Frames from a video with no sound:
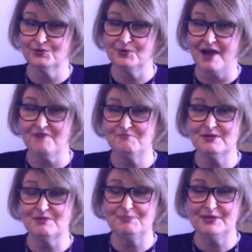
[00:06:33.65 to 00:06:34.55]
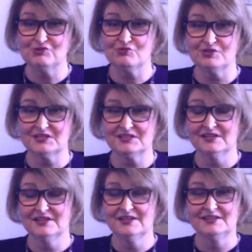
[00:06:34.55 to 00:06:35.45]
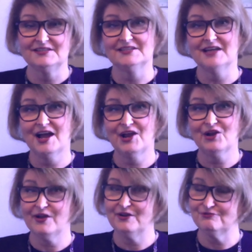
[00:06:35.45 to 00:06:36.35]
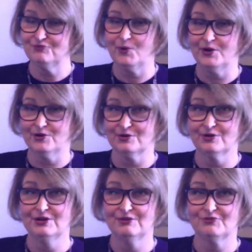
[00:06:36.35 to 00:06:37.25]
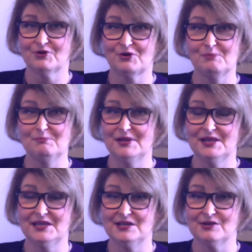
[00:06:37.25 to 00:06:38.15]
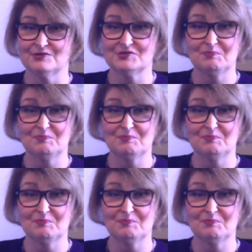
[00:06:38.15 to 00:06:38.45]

I've been a Pinterest denier and avoider for many years,